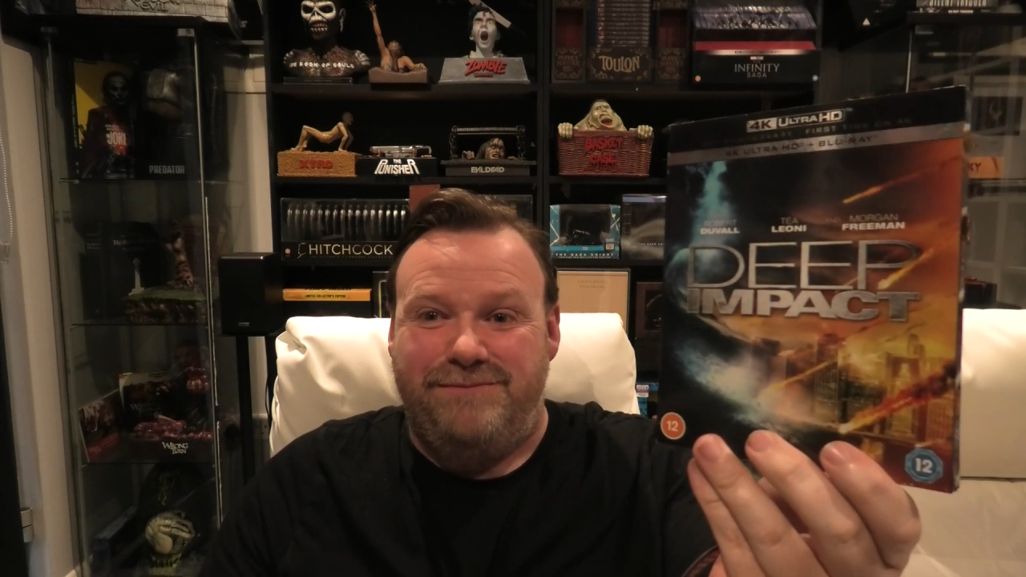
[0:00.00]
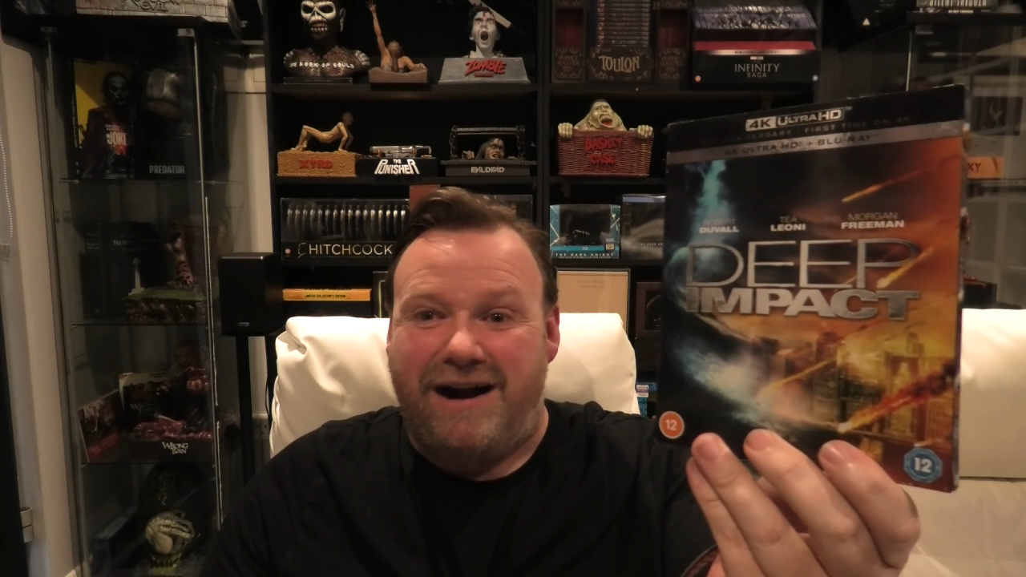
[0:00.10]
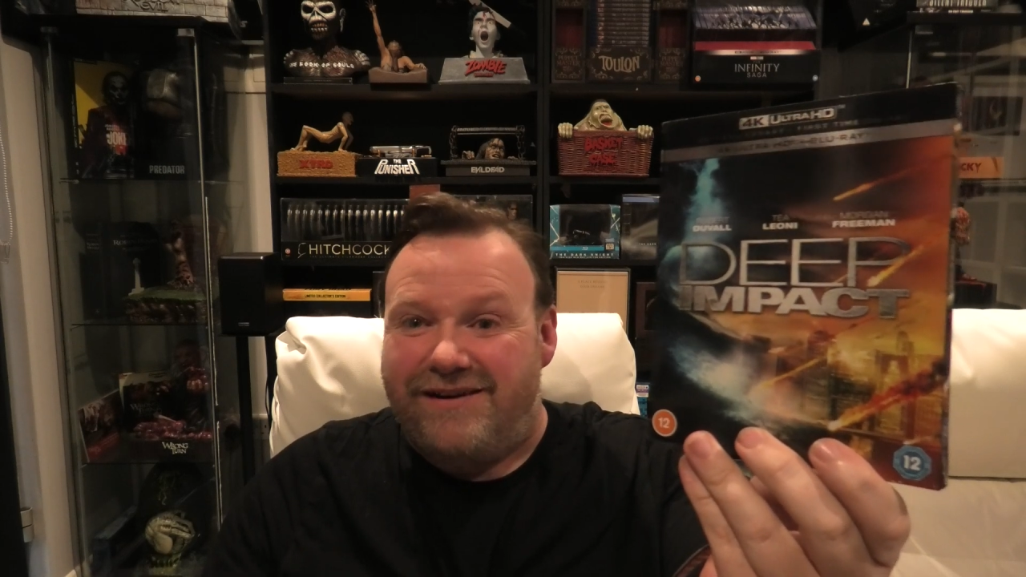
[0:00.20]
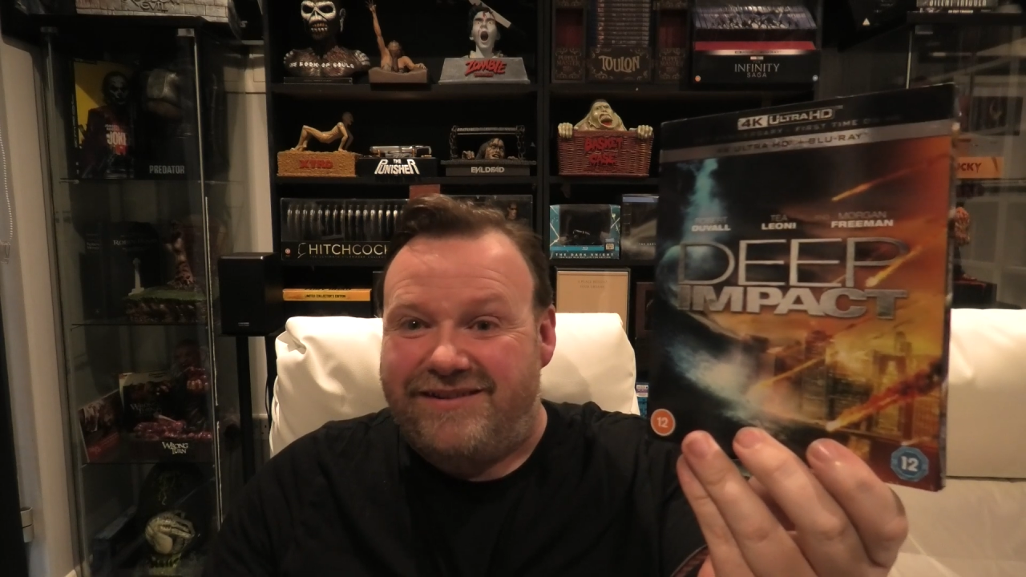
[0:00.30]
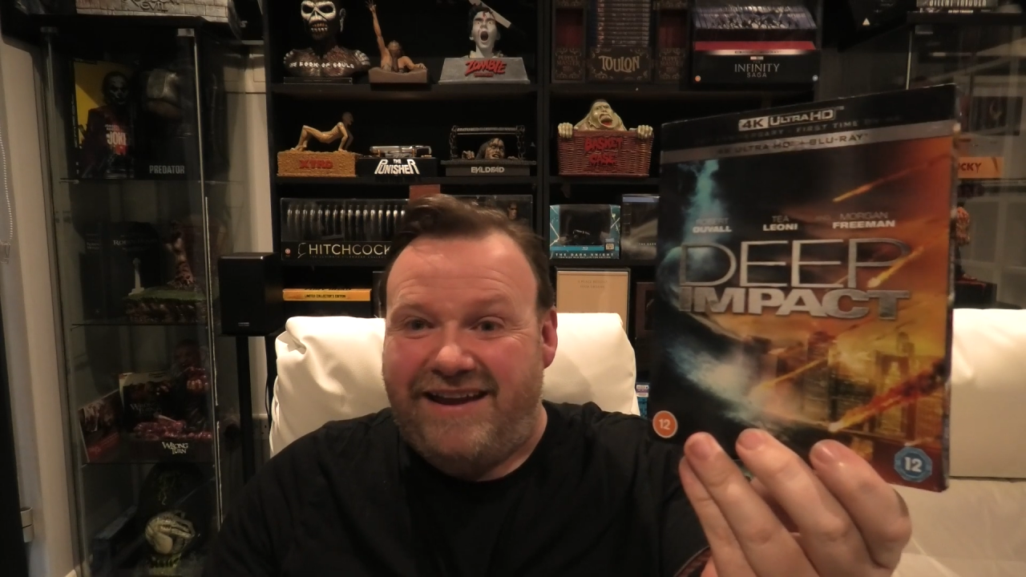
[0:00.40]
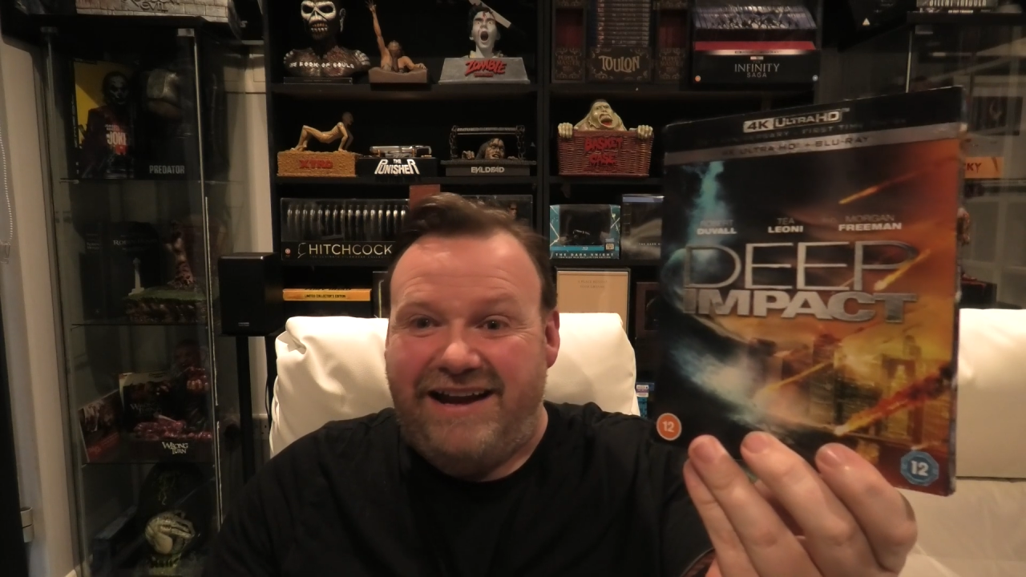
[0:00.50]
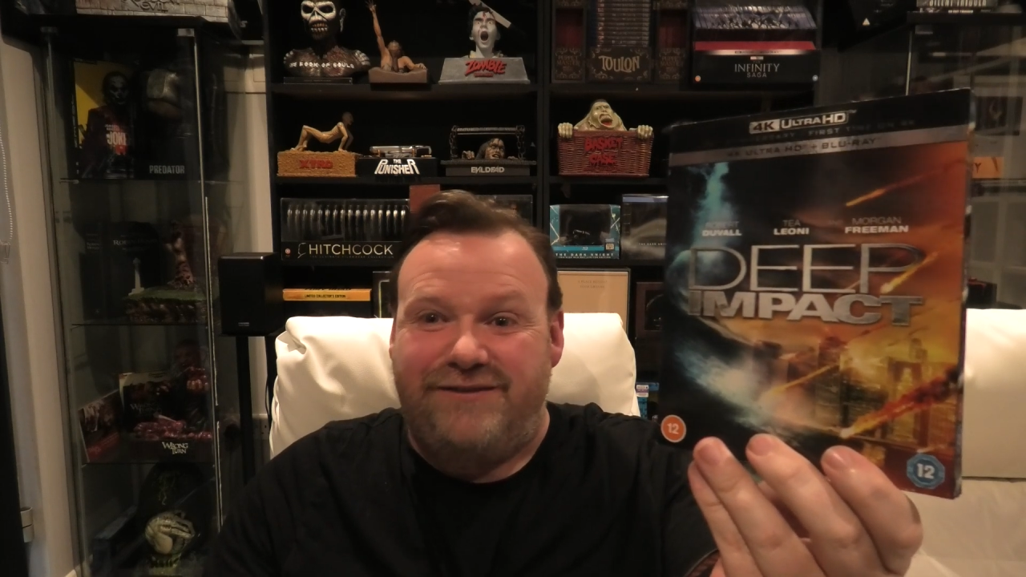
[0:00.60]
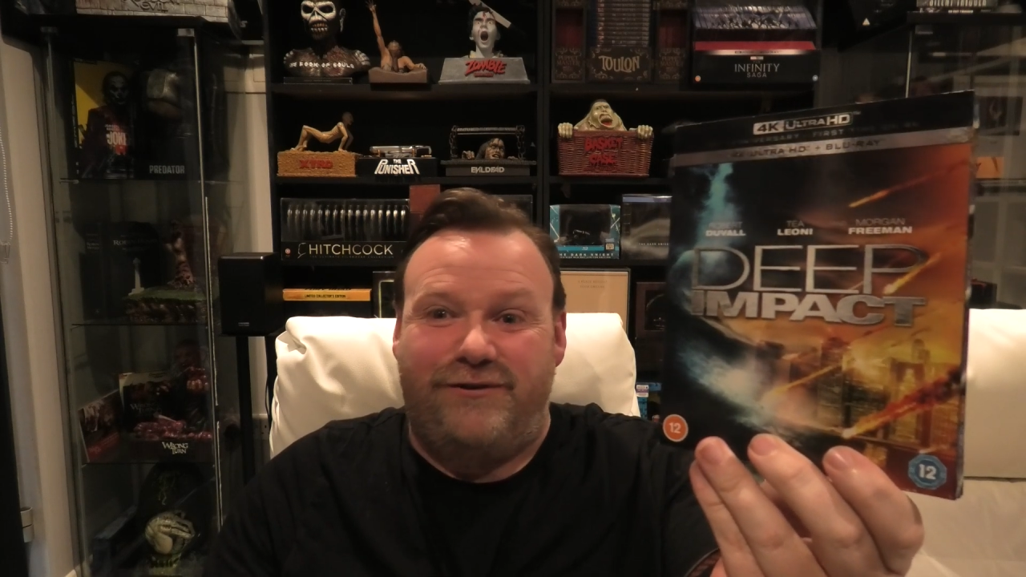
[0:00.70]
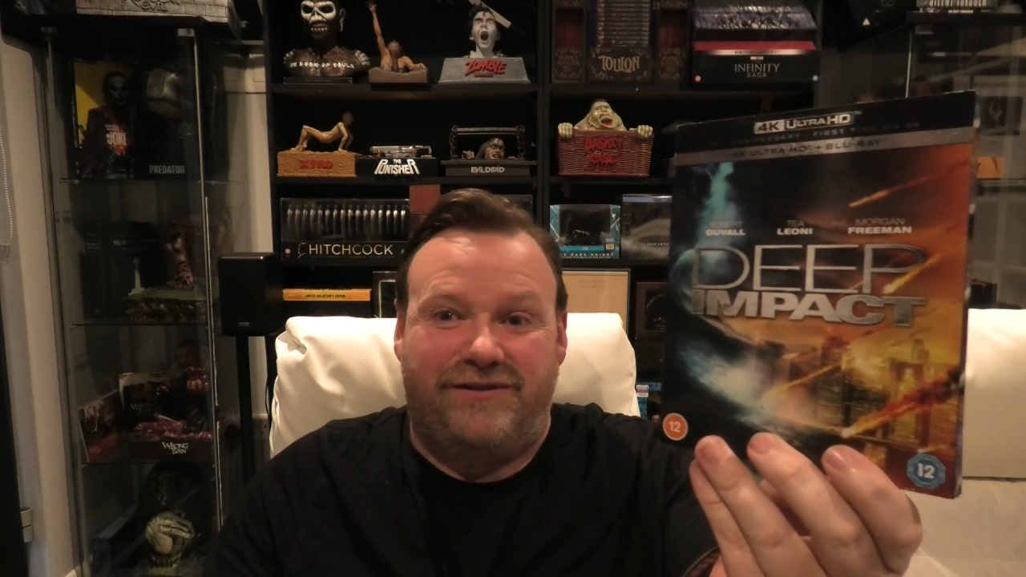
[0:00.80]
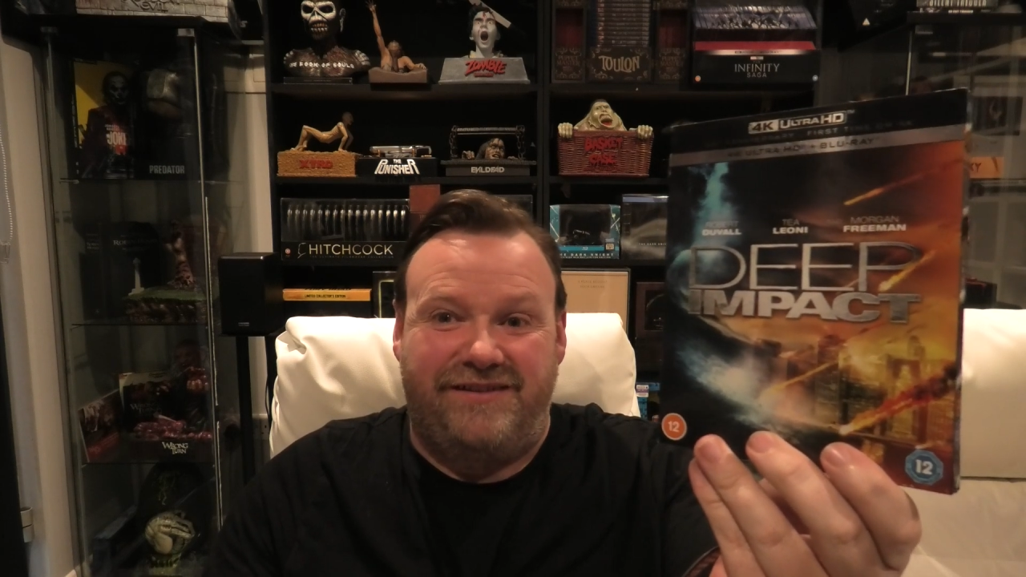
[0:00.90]
Mars
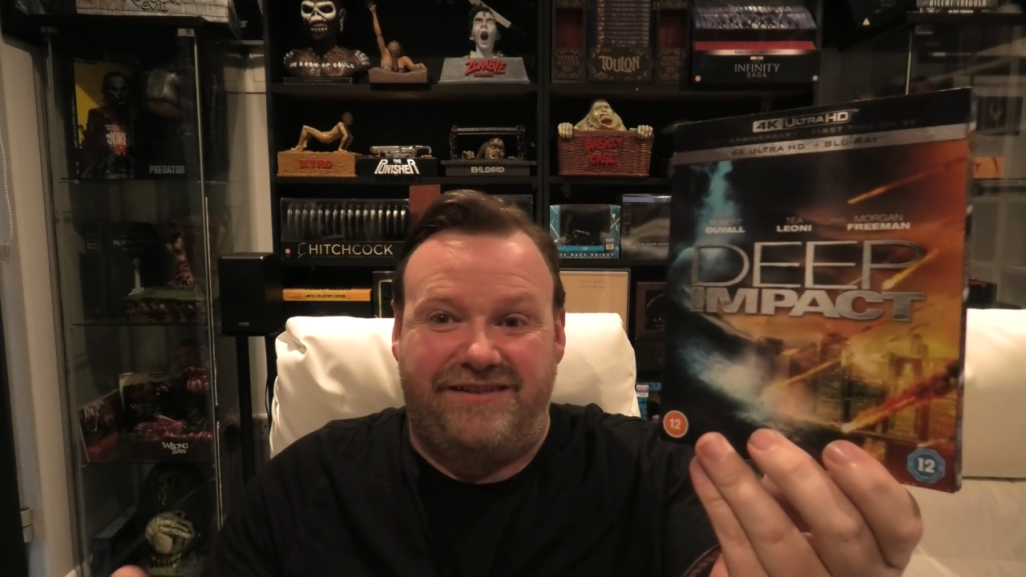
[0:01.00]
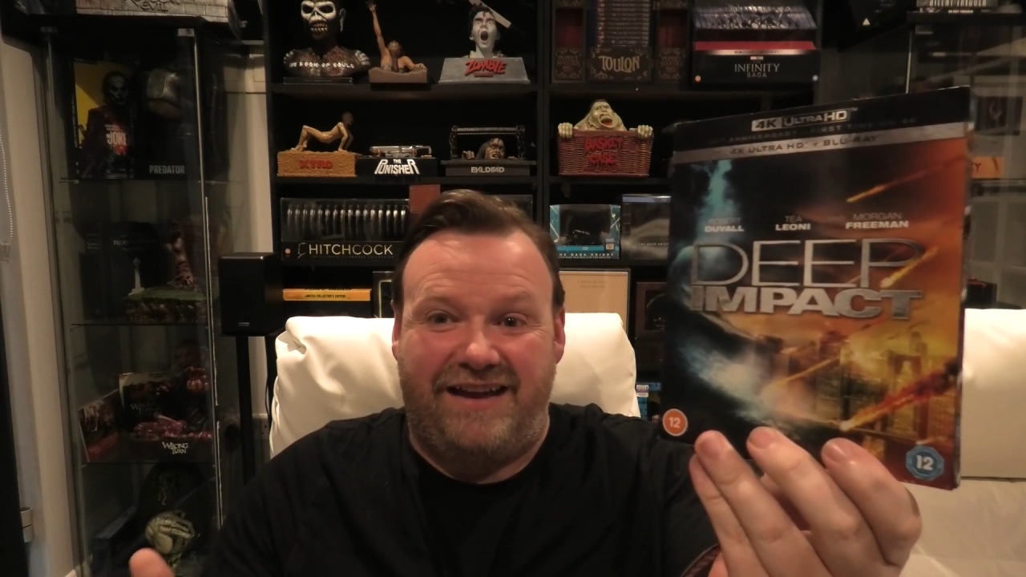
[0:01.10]
Attacks versus